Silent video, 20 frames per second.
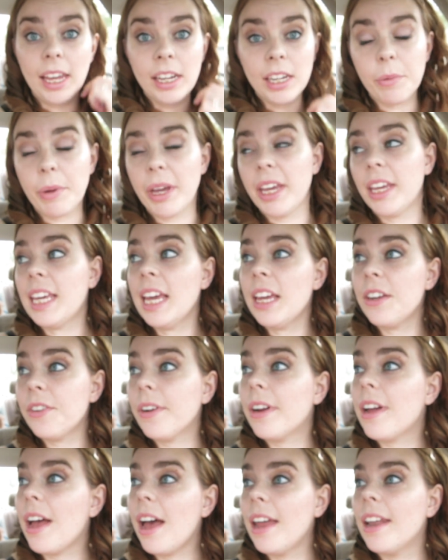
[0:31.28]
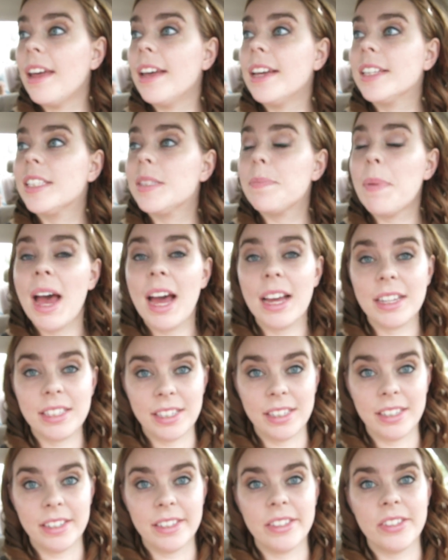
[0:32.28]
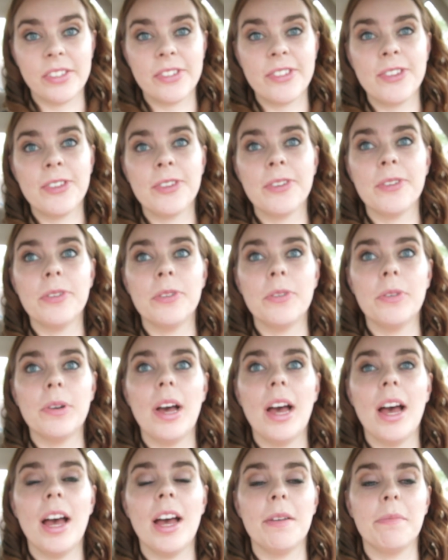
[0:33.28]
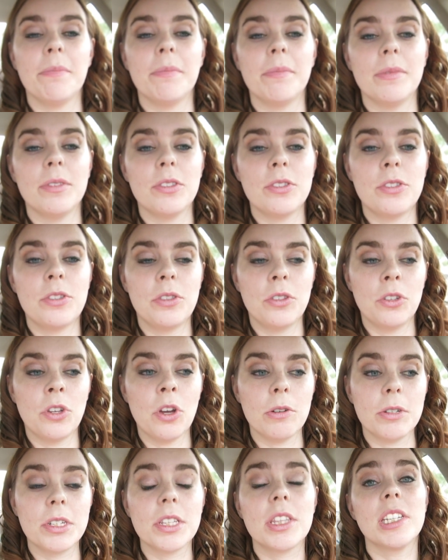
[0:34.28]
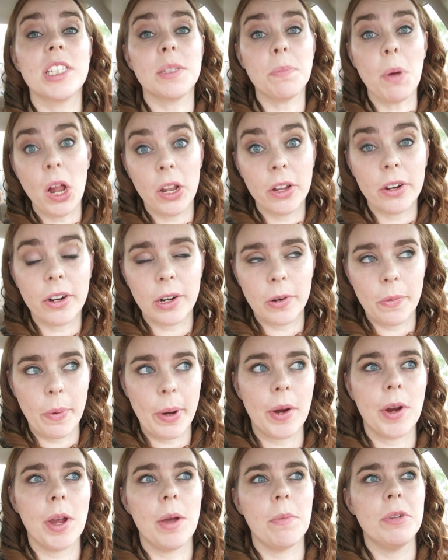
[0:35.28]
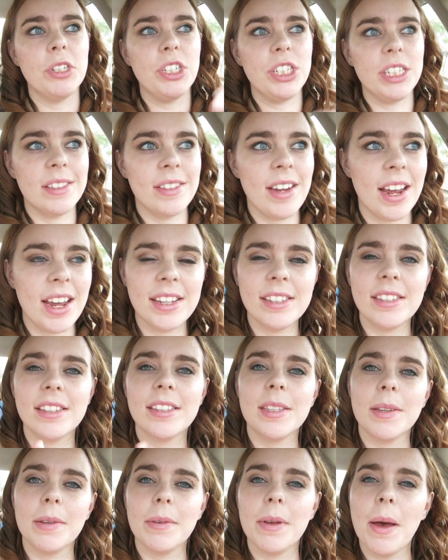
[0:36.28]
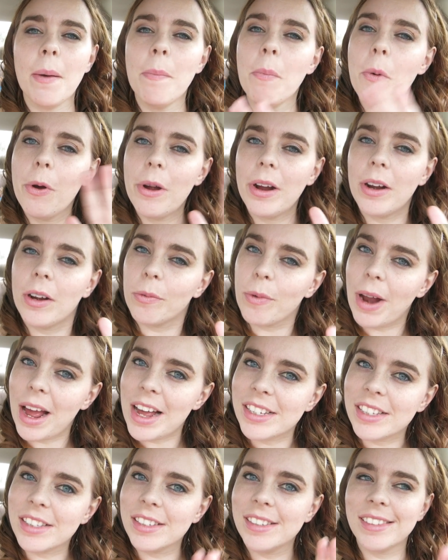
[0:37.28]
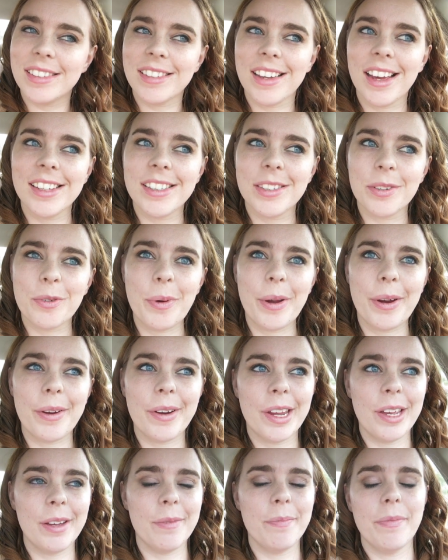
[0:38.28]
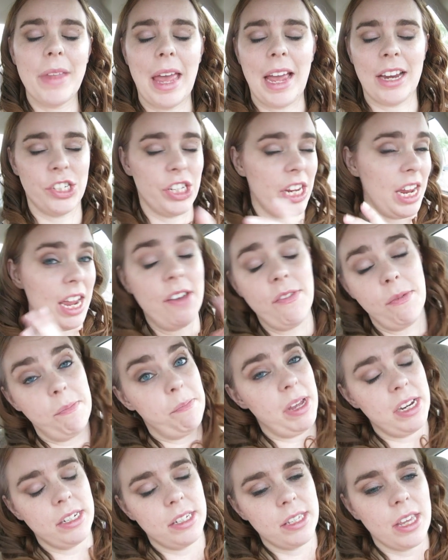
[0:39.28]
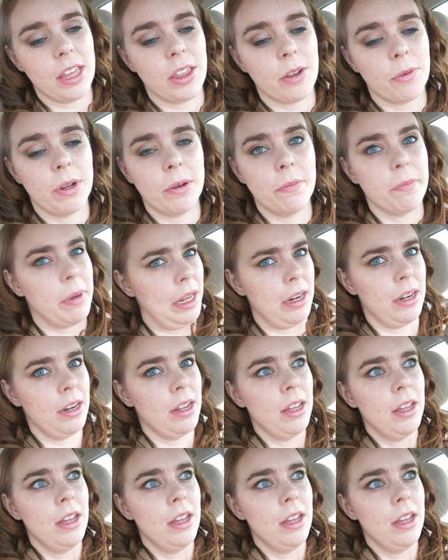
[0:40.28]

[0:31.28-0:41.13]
Anyway, Kendra got us passes to um, go to the smaller aquarium, which is nice. It's a, a more Roslyn-sized aquarium. Actually, I haven't been to the other one, but